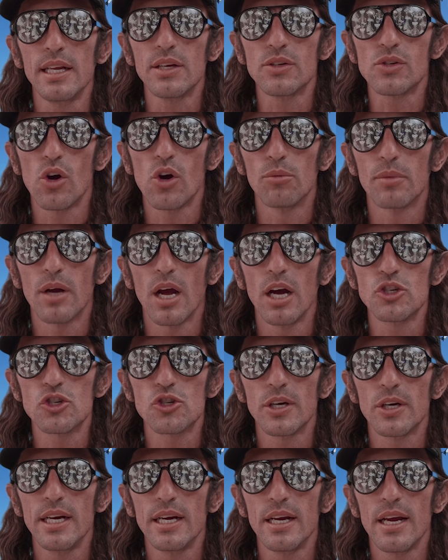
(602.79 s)
his home
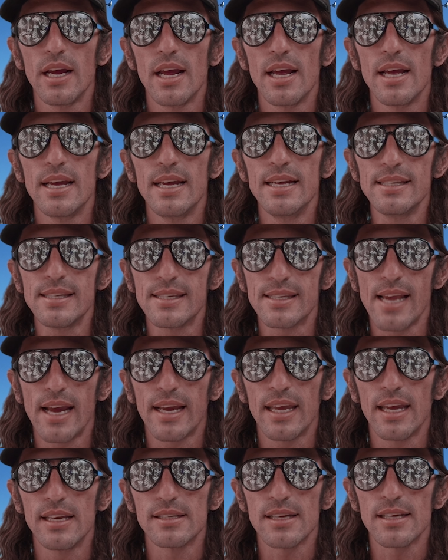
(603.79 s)
country in
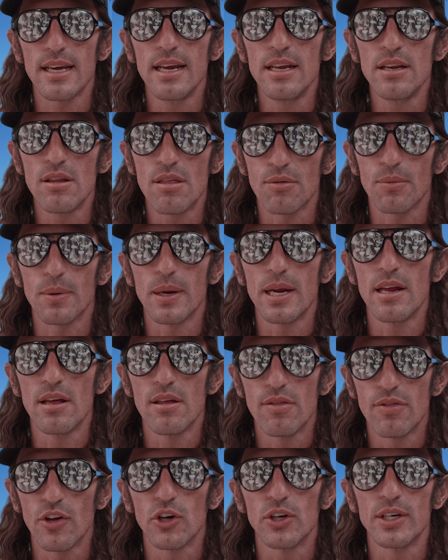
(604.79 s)
second in
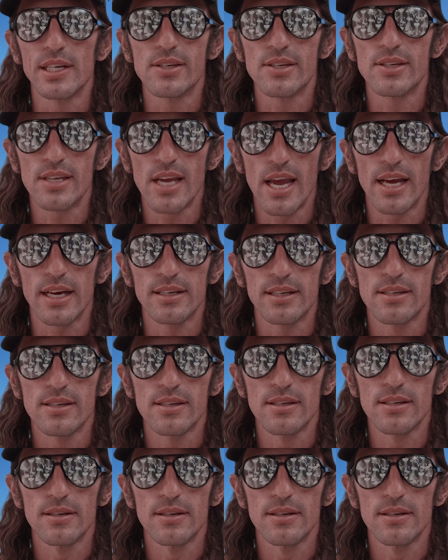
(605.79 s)
336.